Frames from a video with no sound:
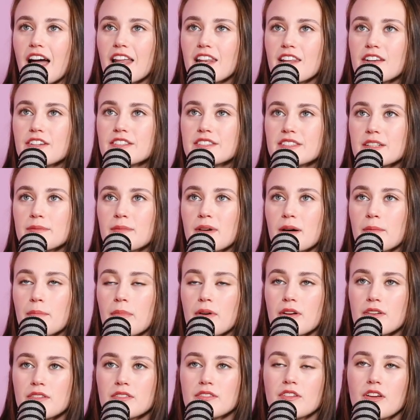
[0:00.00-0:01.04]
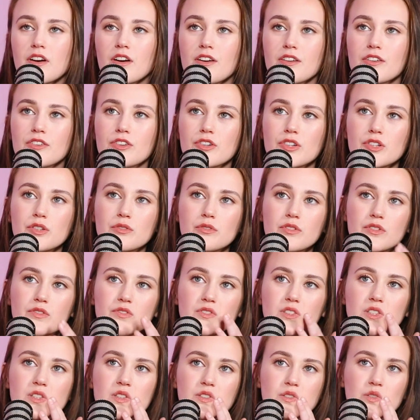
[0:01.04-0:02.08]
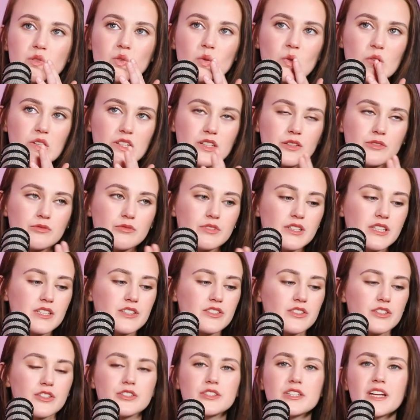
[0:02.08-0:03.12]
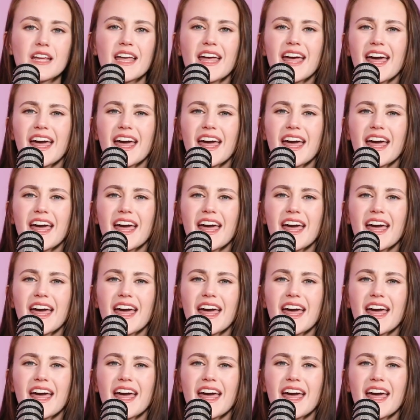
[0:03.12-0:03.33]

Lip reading: I looked them up on Google reviews when we were doing research,